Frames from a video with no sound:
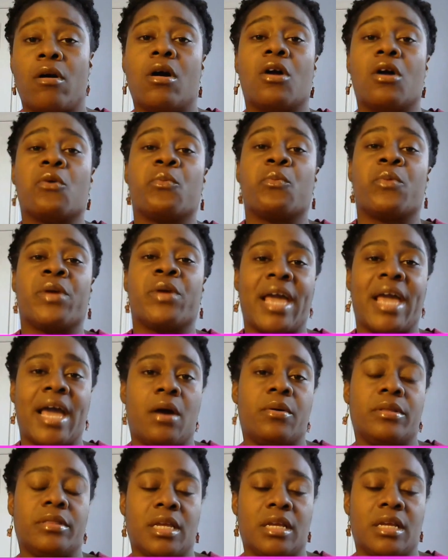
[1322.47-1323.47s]
are we? How
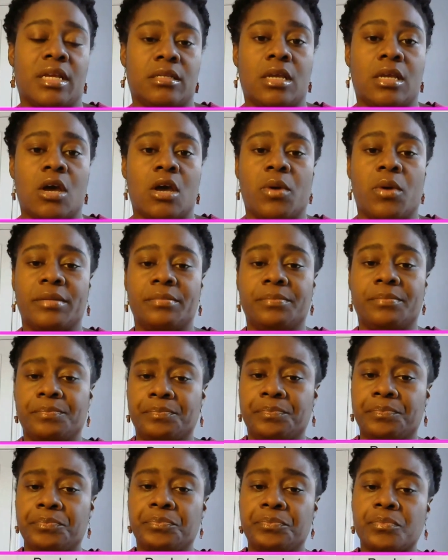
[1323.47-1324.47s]
are things going?
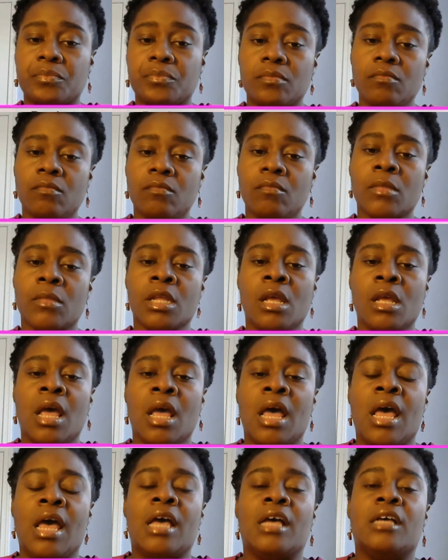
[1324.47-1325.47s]

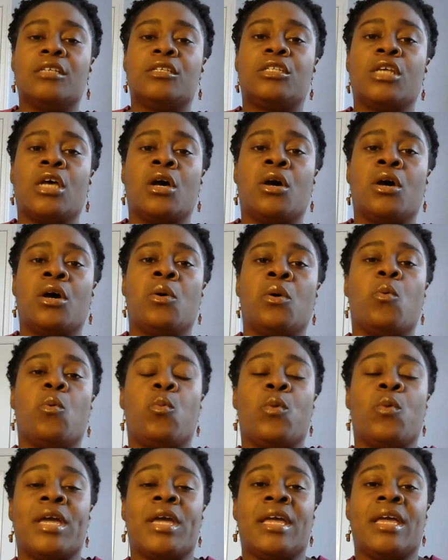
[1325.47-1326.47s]
So
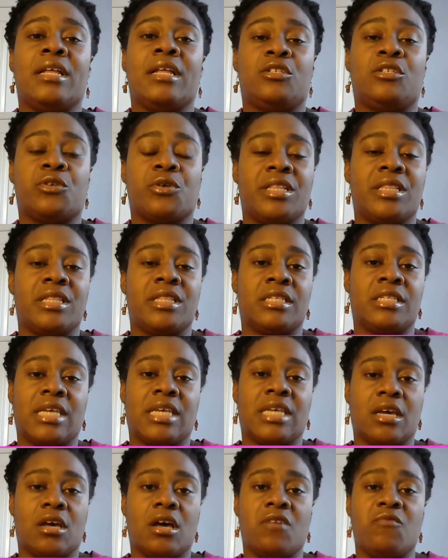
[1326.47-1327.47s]
during this
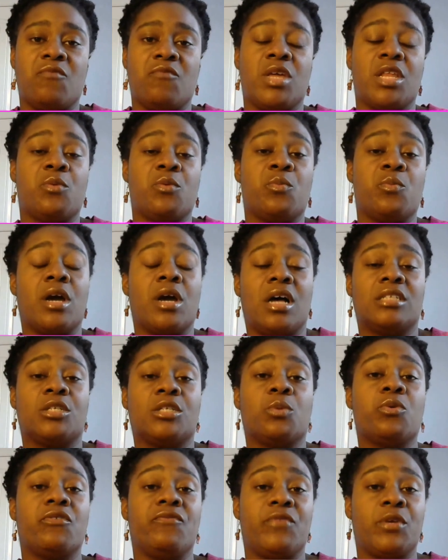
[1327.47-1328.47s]
kickoff meeting, we
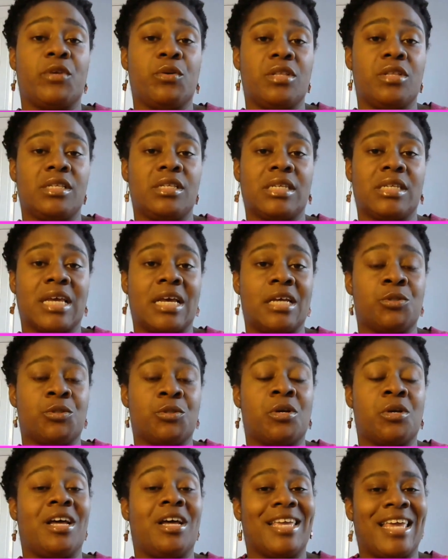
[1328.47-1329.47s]
also review the
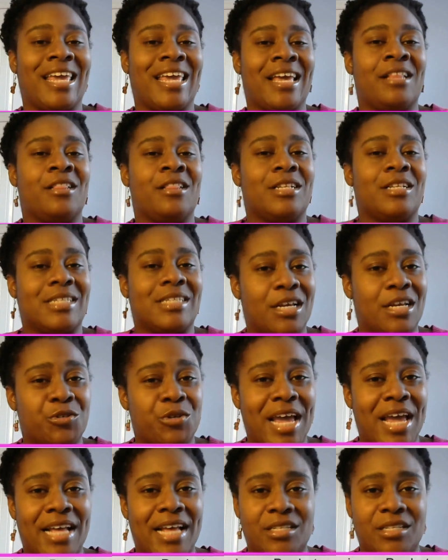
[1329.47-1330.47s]
schedule. Again, the
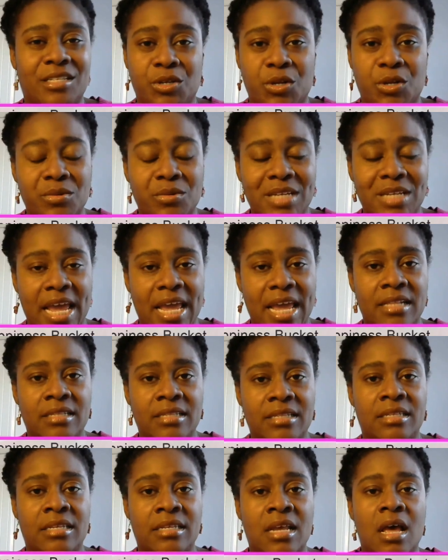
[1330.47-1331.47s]
schedule has no
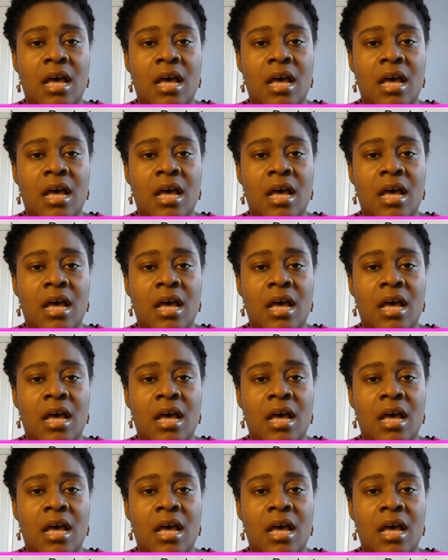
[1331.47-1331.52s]
dates